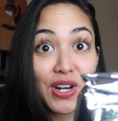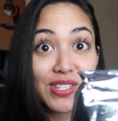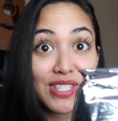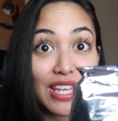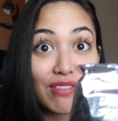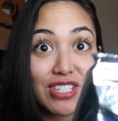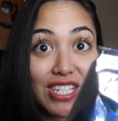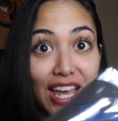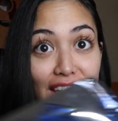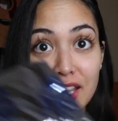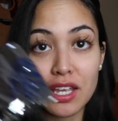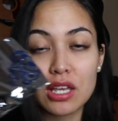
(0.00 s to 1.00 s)
Tarts save the
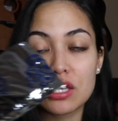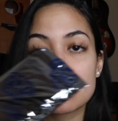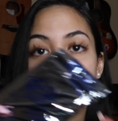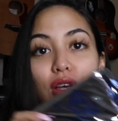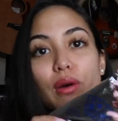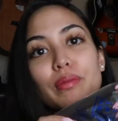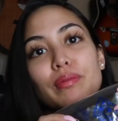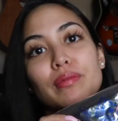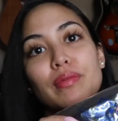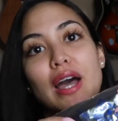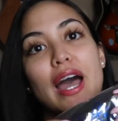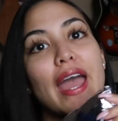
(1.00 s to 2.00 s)
day. So,
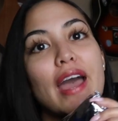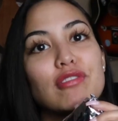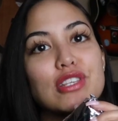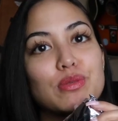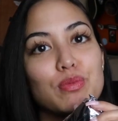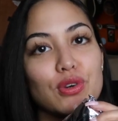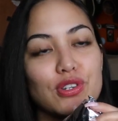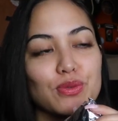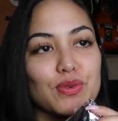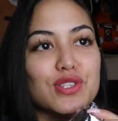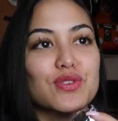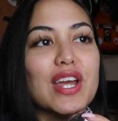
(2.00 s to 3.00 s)
I have the
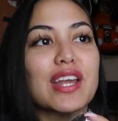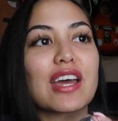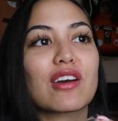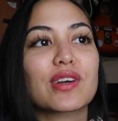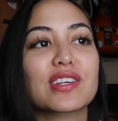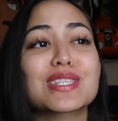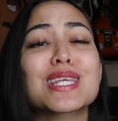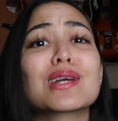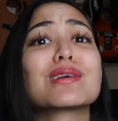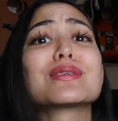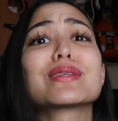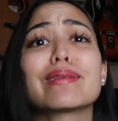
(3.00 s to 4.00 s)
s'mores ones right now because
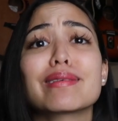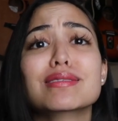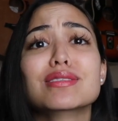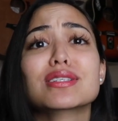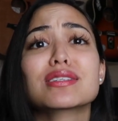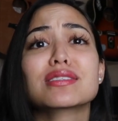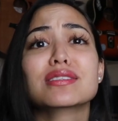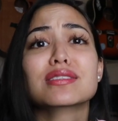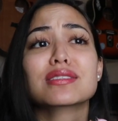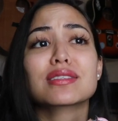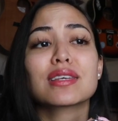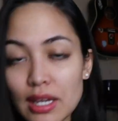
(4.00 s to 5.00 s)
they're
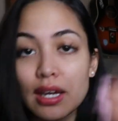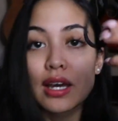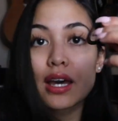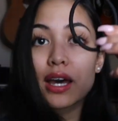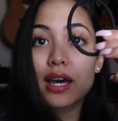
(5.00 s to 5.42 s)
delicious.